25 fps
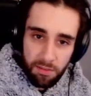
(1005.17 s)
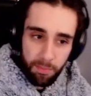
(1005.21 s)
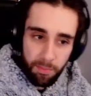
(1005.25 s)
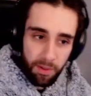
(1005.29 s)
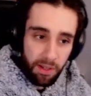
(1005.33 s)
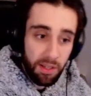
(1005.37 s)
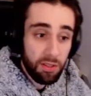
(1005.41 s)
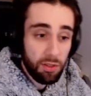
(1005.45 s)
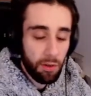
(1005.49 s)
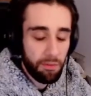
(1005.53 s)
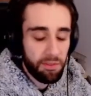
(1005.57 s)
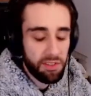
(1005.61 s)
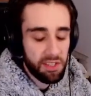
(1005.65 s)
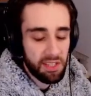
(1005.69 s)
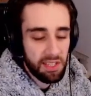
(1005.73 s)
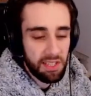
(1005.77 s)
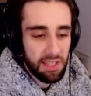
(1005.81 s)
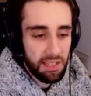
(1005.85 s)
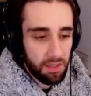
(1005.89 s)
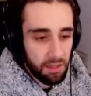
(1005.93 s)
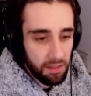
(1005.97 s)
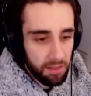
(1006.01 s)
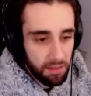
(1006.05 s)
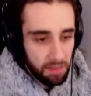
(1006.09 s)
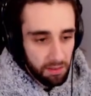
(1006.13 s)
because obviously
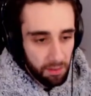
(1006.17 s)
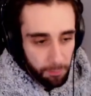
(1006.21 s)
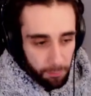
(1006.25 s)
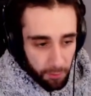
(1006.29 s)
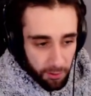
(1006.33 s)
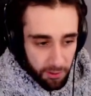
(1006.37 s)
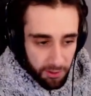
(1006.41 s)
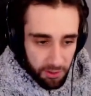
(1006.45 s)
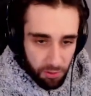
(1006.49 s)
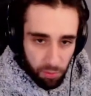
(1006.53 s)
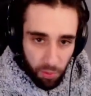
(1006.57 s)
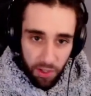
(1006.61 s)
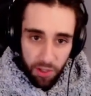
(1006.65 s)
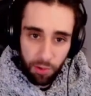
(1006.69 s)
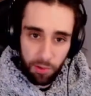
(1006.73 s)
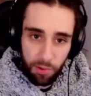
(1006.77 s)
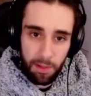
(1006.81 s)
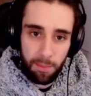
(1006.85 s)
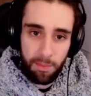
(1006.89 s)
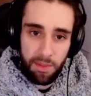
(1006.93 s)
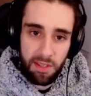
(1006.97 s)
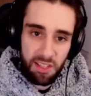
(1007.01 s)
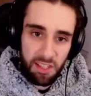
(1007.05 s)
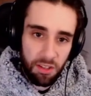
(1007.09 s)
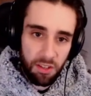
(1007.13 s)
in the Forest 1 you're
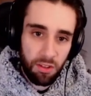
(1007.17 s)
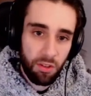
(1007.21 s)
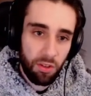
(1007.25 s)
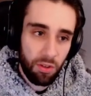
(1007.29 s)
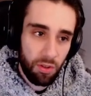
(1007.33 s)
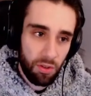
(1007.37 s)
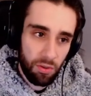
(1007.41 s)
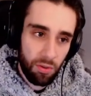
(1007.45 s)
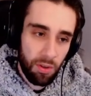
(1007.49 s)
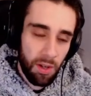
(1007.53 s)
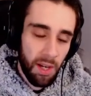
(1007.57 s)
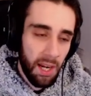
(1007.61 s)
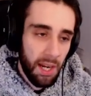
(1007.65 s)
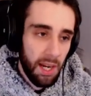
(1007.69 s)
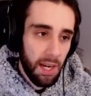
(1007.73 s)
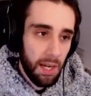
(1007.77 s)
limited to